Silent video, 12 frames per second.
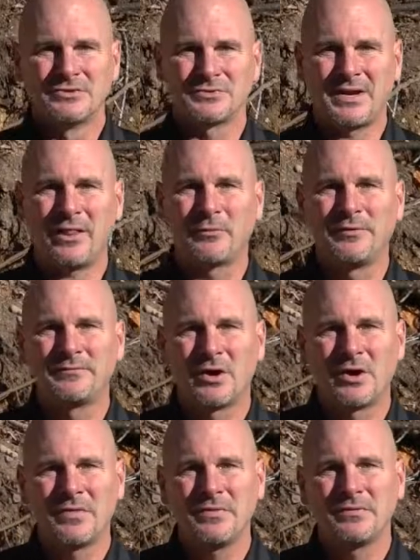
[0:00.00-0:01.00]
So now that we've
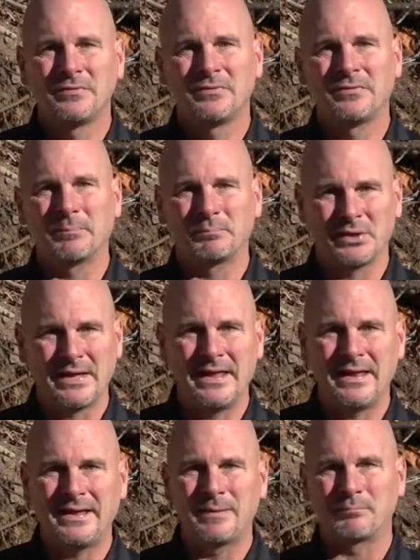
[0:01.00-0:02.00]
done the
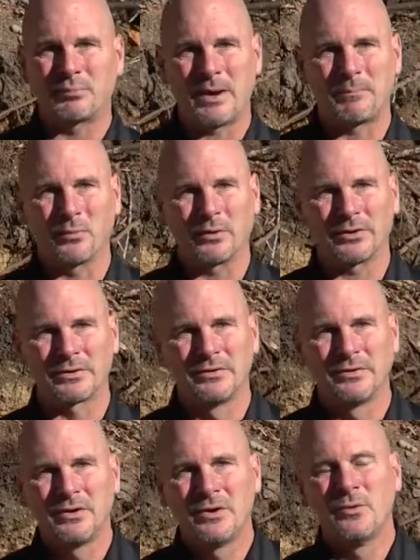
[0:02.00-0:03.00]
planning and prep work,
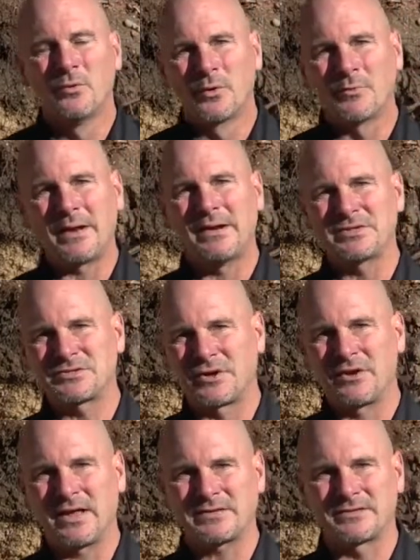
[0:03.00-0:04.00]
we're ready to
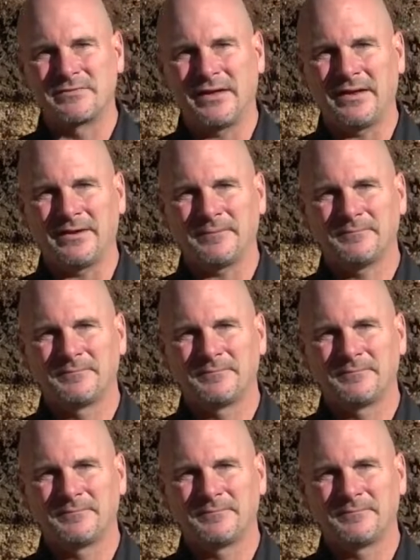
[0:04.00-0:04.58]
start excavating.